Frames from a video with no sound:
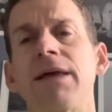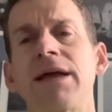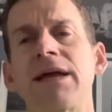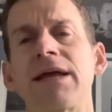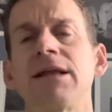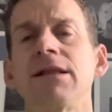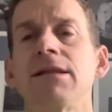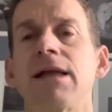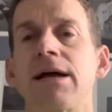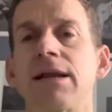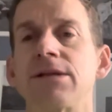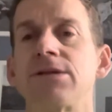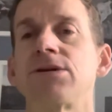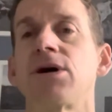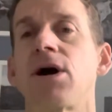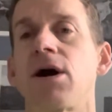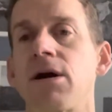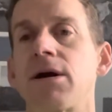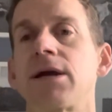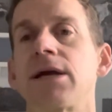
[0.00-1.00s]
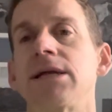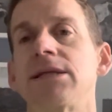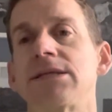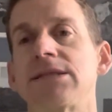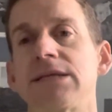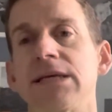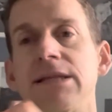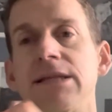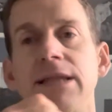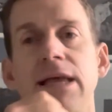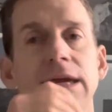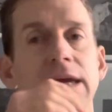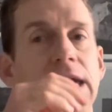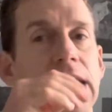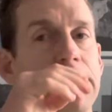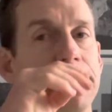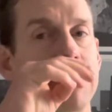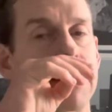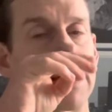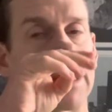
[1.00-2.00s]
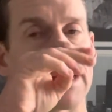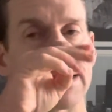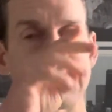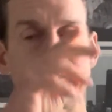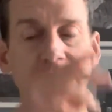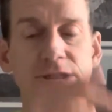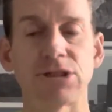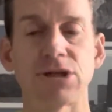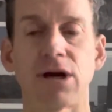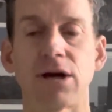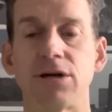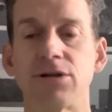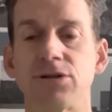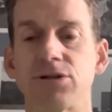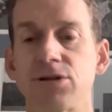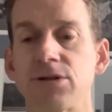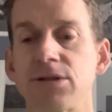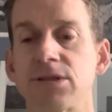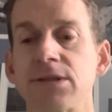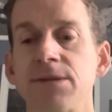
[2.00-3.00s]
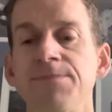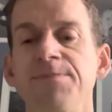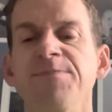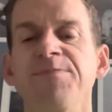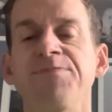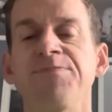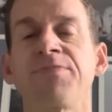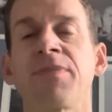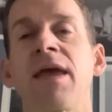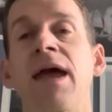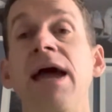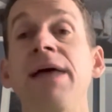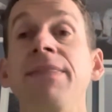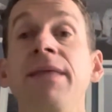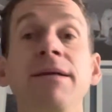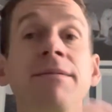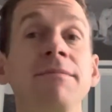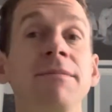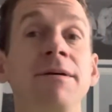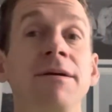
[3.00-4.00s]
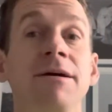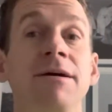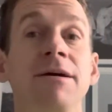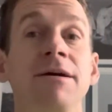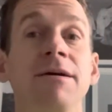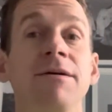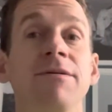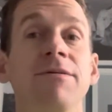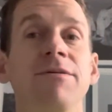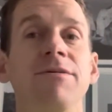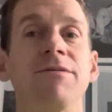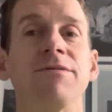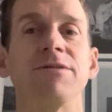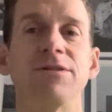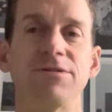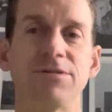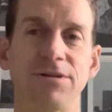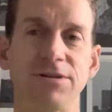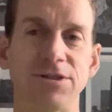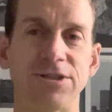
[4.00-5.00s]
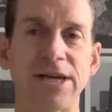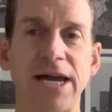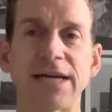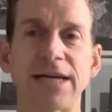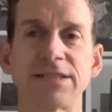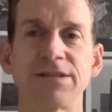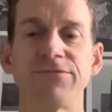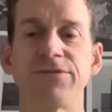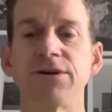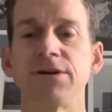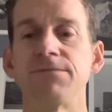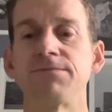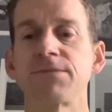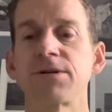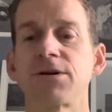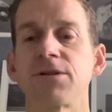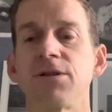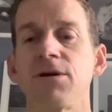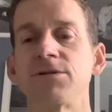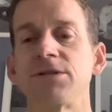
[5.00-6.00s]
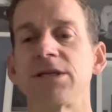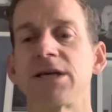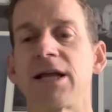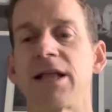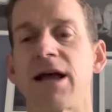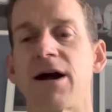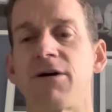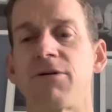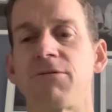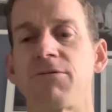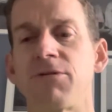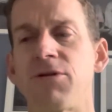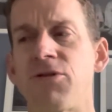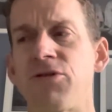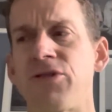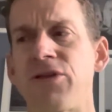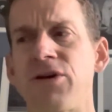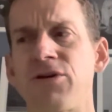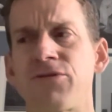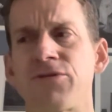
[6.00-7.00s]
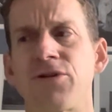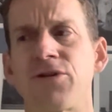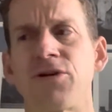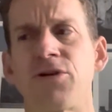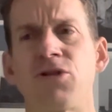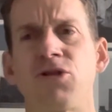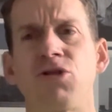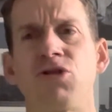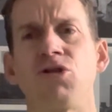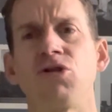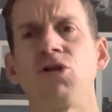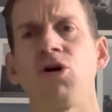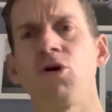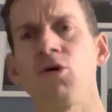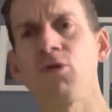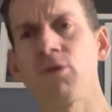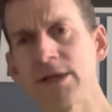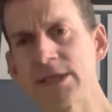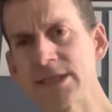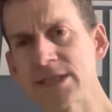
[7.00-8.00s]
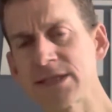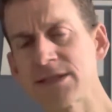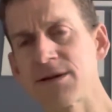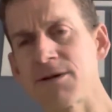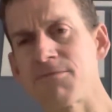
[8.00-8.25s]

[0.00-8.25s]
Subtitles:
get a lot of targets in that game against the Chargers. And then Jacksonville, closing it out. They're the lowest